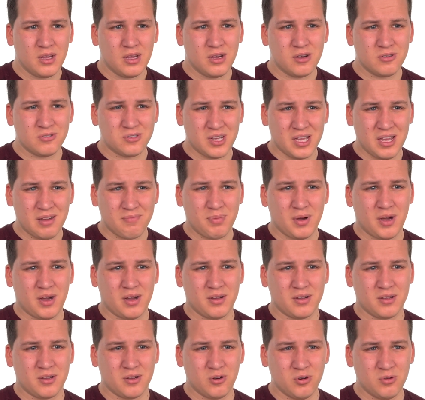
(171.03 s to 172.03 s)
Hosea
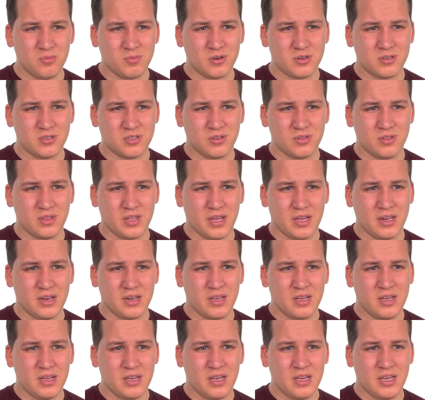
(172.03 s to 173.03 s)
bought Gomer so
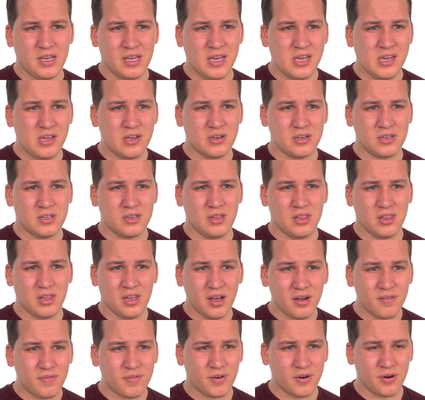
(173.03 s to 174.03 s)
that he could
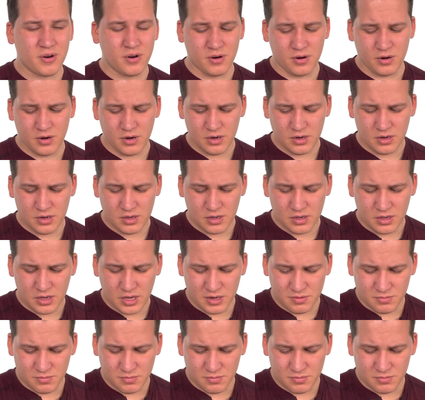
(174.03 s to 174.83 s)
love her and